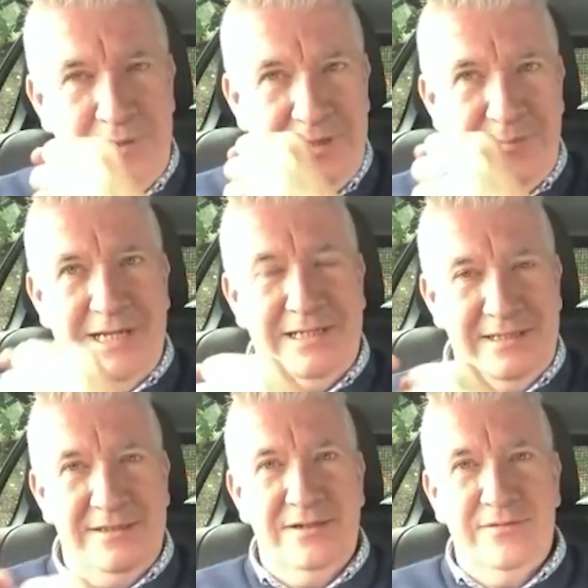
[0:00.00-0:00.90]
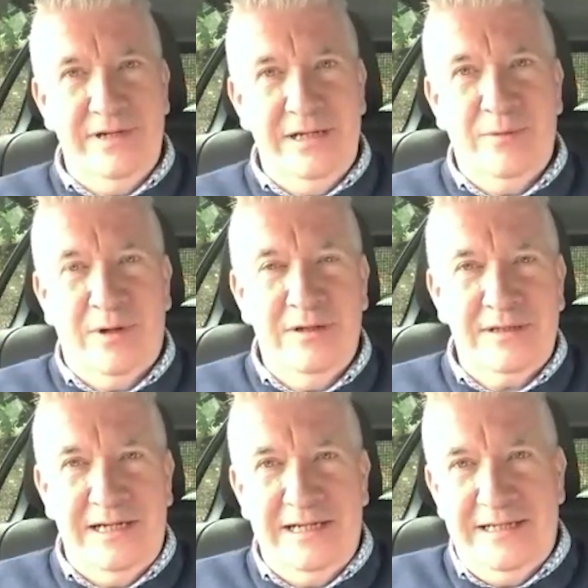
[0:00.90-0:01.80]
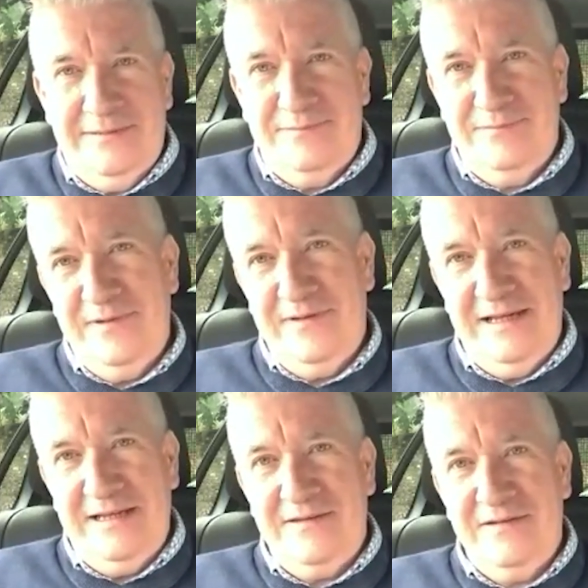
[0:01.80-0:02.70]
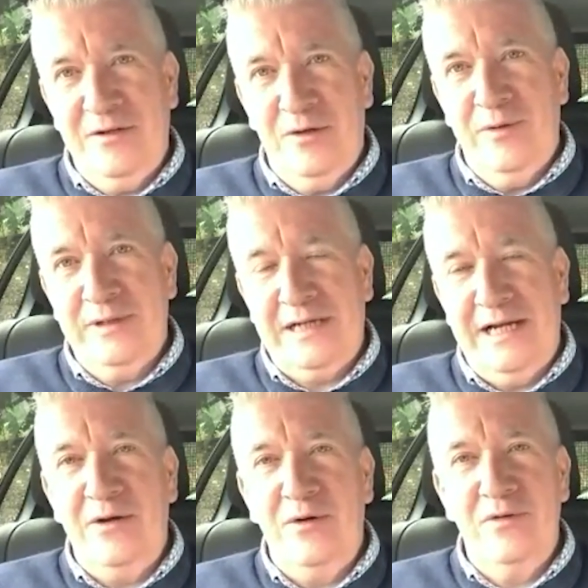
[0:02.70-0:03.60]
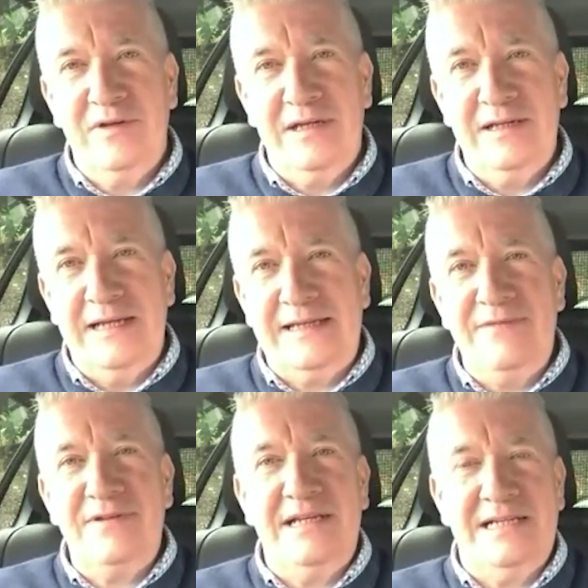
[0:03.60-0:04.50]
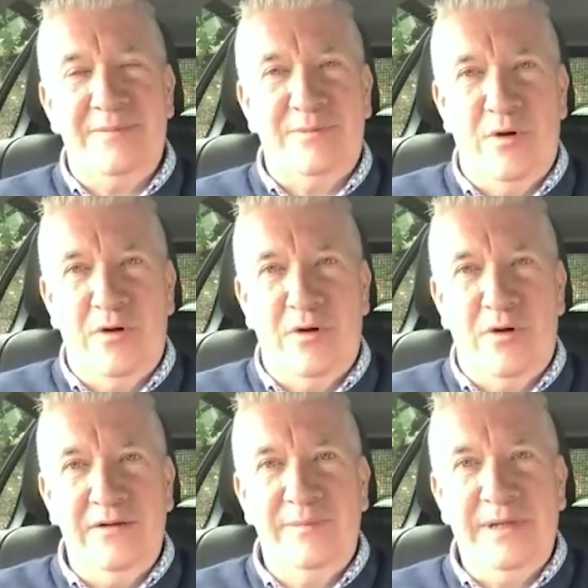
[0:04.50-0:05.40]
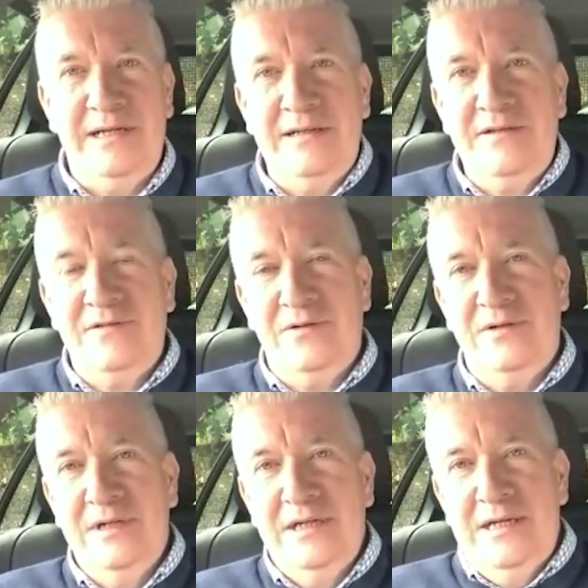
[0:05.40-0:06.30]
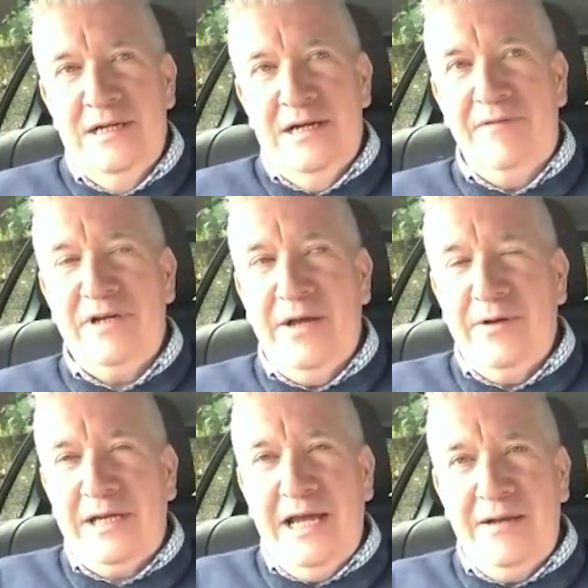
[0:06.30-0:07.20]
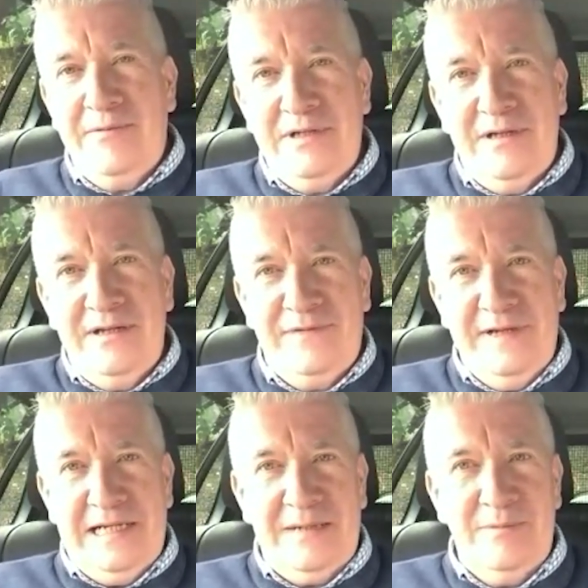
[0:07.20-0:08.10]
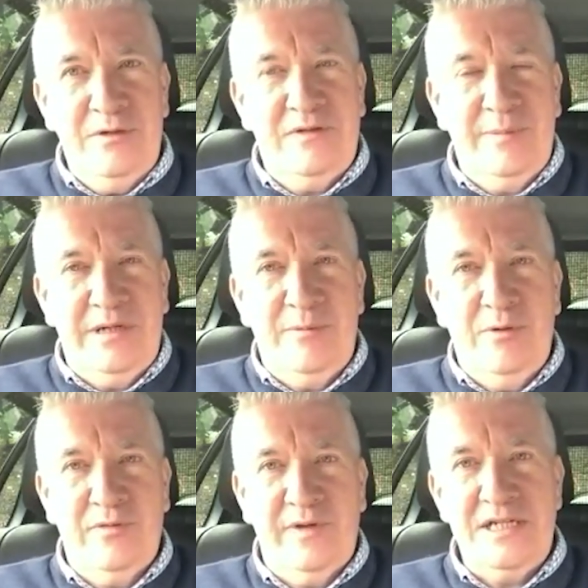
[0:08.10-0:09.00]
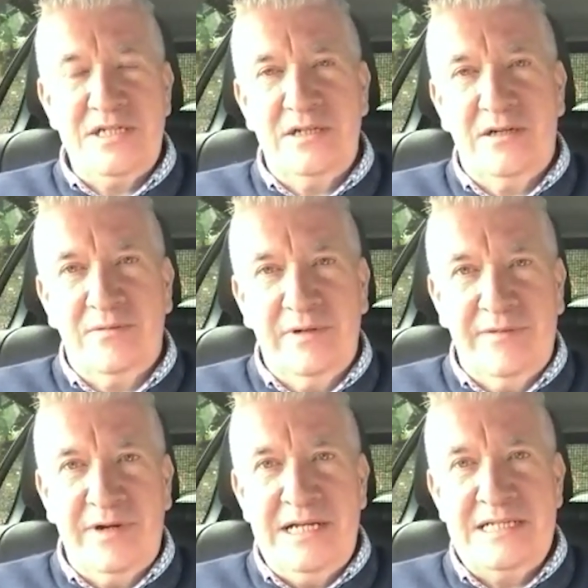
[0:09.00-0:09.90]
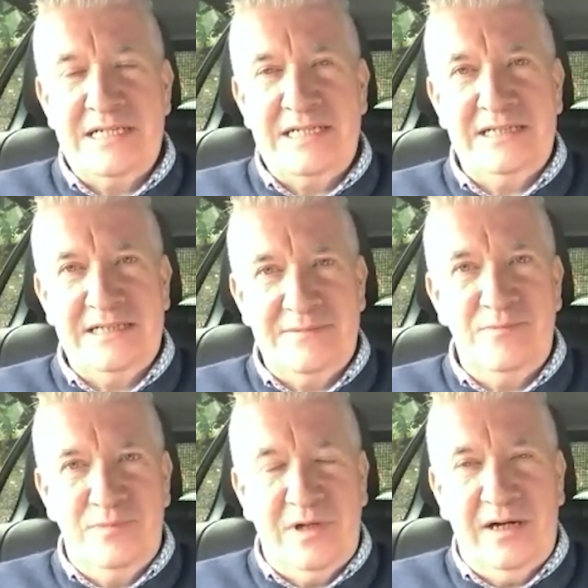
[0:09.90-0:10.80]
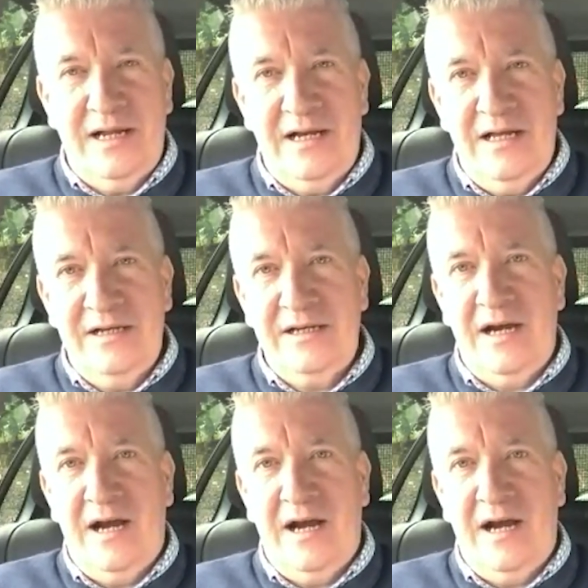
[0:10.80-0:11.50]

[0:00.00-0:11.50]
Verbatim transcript: pull you back into the real world kind of sense. It kind of holds you, it gives you a little bit more accountability. So every now and again, when I feel like I'm losing a bit of motivation or whatever else, I tend to turn that on in the